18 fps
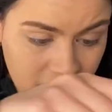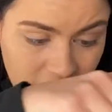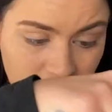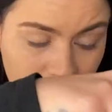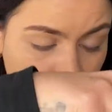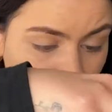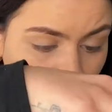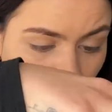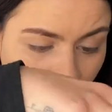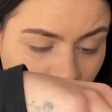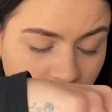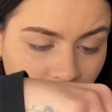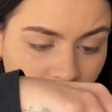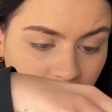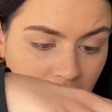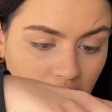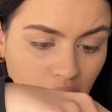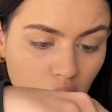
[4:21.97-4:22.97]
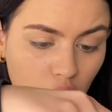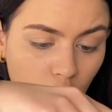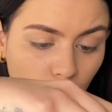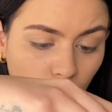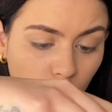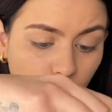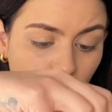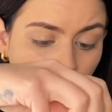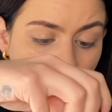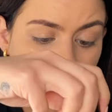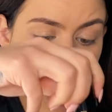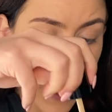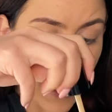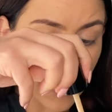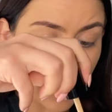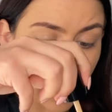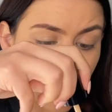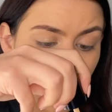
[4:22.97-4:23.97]
is not even
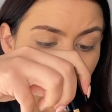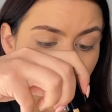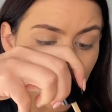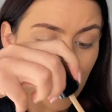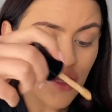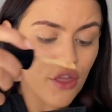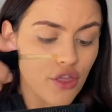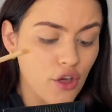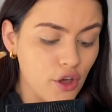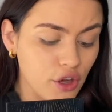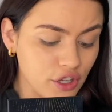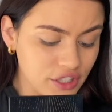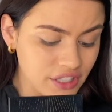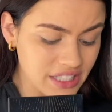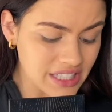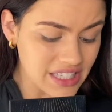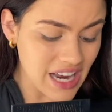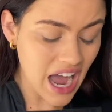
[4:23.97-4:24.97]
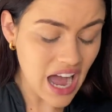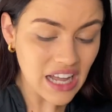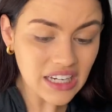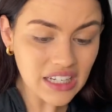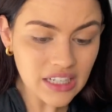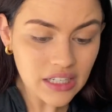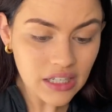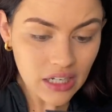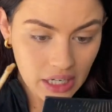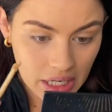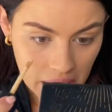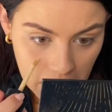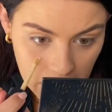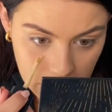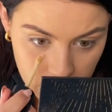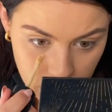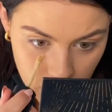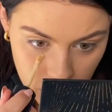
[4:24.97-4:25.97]
one third done.
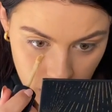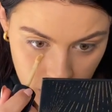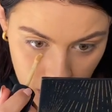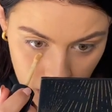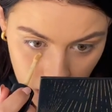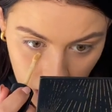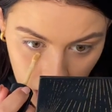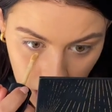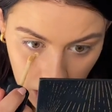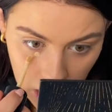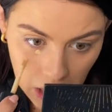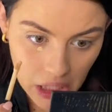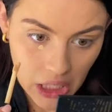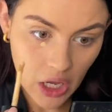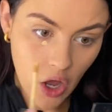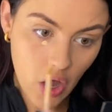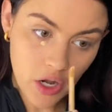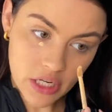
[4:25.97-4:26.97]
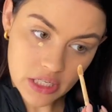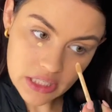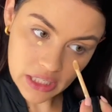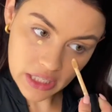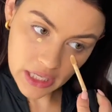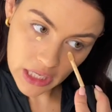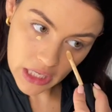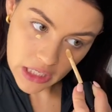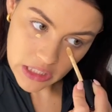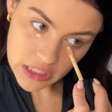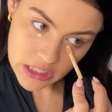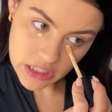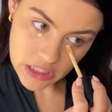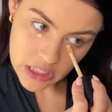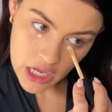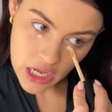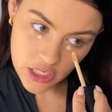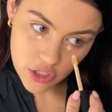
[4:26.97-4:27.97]
It's just, honestly,
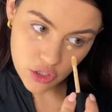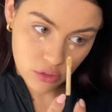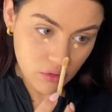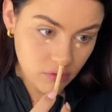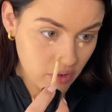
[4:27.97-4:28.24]
such good